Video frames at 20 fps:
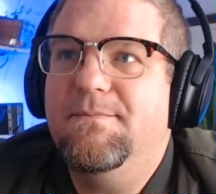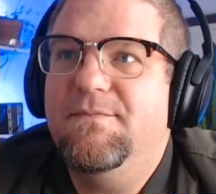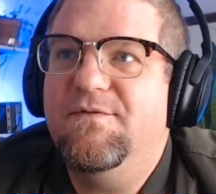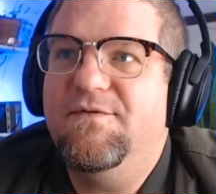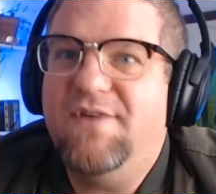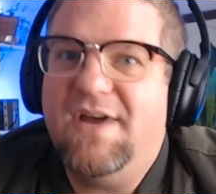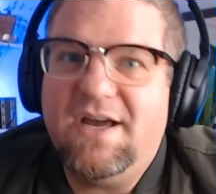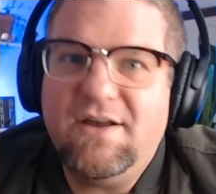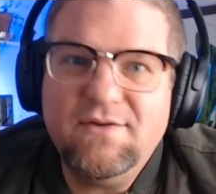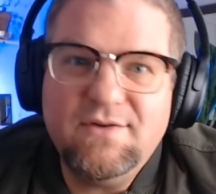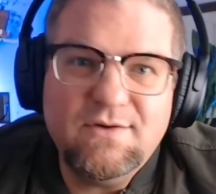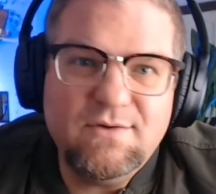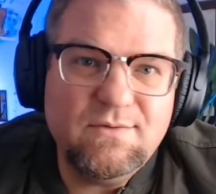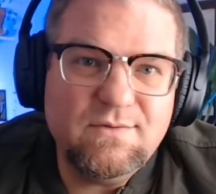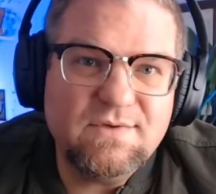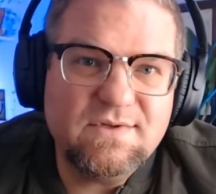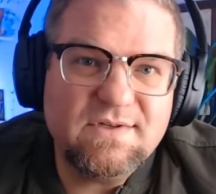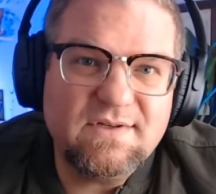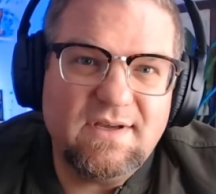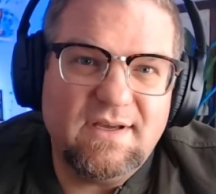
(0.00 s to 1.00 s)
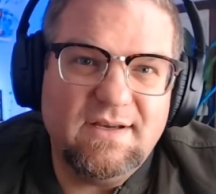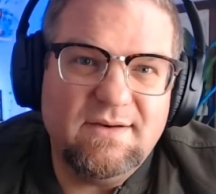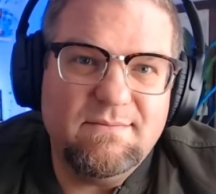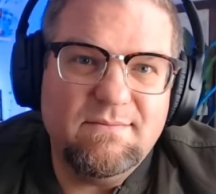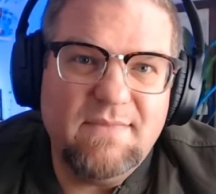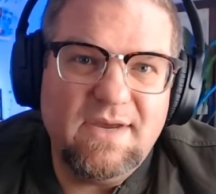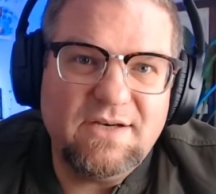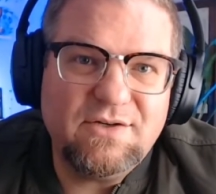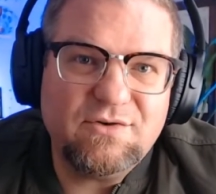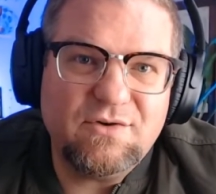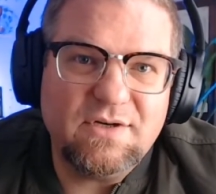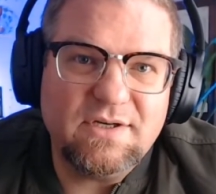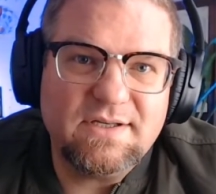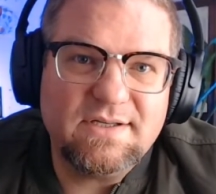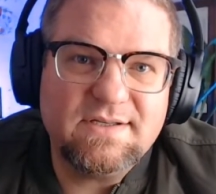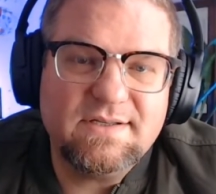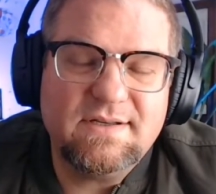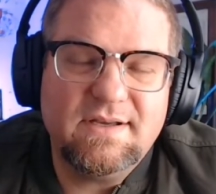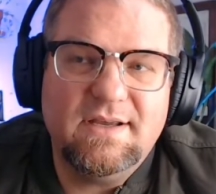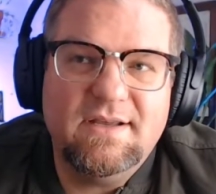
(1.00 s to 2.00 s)
values and
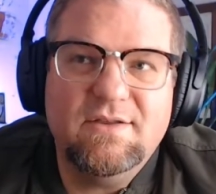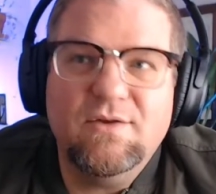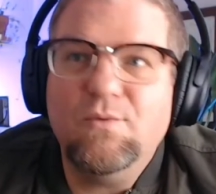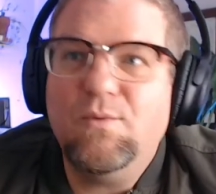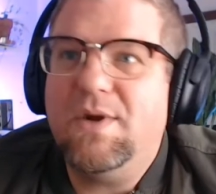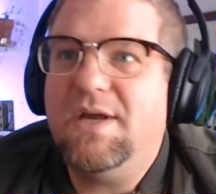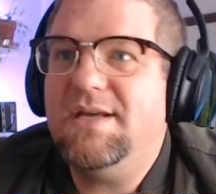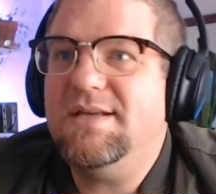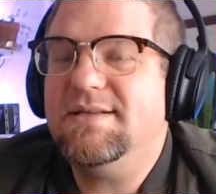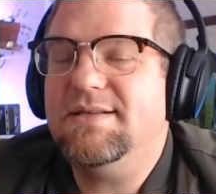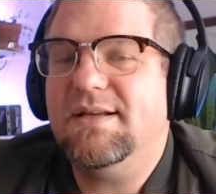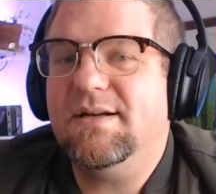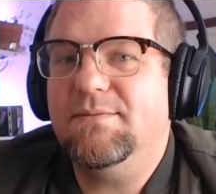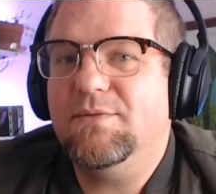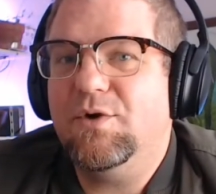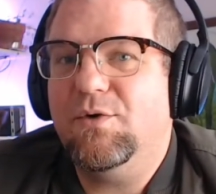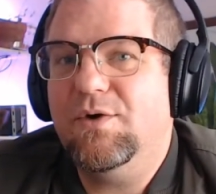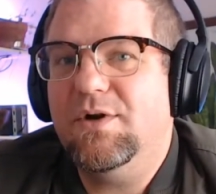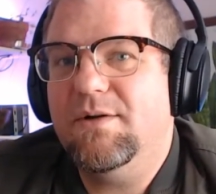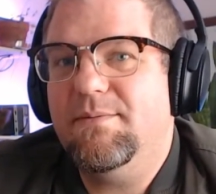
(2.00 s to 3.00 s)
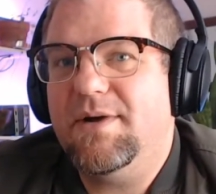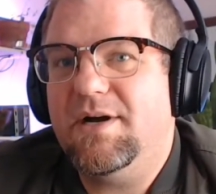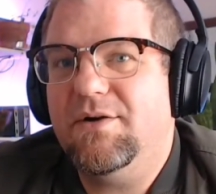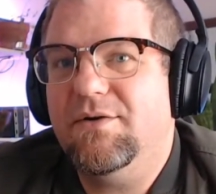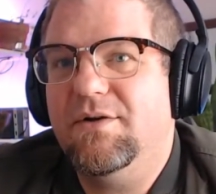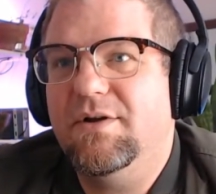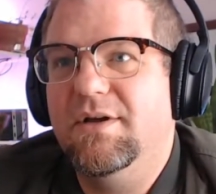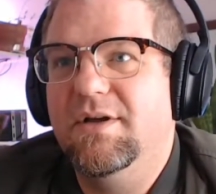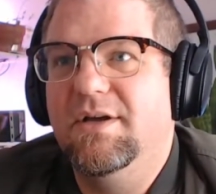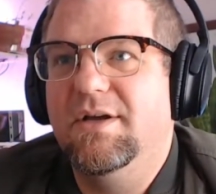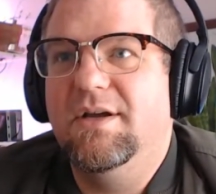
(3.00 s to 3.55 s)
metrics and the ways that I'm going about